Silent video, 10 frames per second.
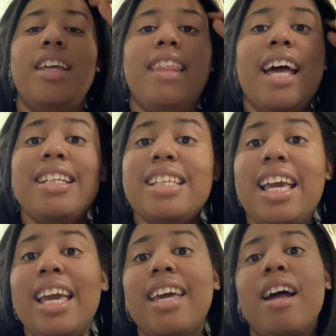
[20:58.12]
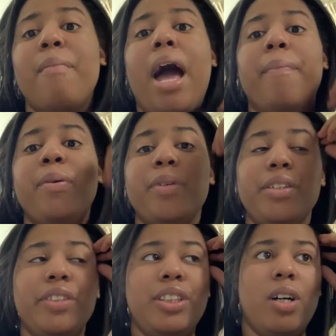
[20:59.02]
that is it. I'm happy with
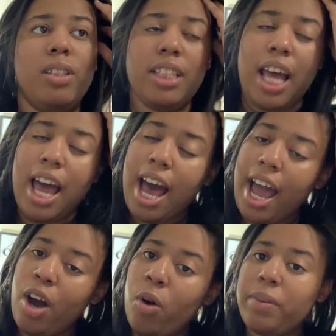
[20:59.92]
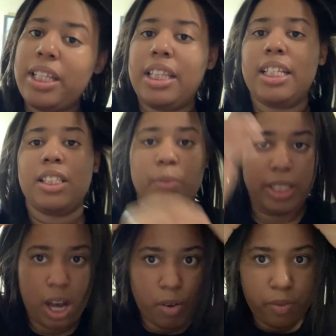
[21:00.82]
the results. I hope that this
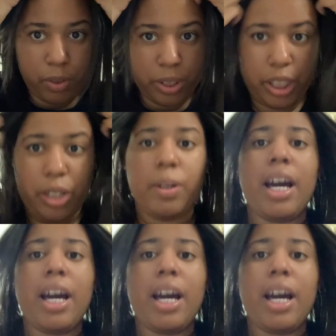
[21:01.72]
was helpful to you